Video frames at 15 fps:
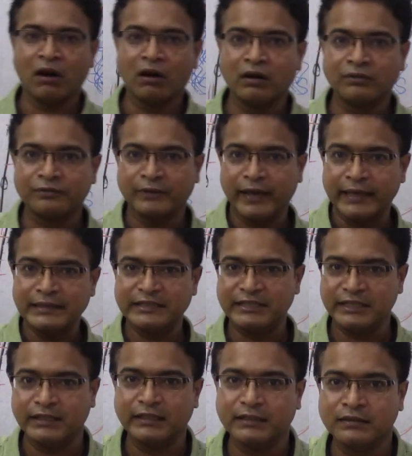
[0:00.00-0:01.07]
of a
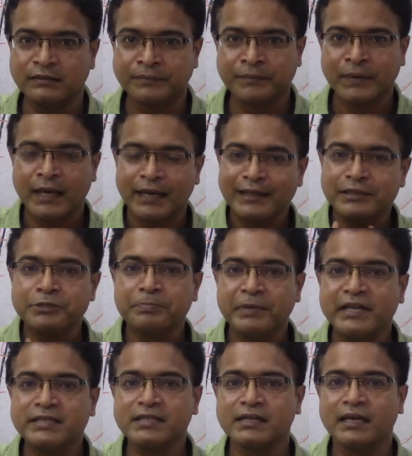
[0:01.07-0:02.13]
gene is
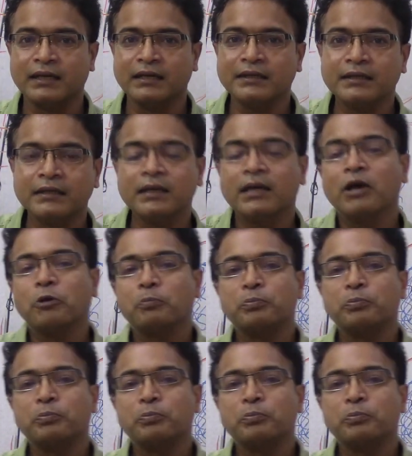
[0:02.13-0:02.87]
basically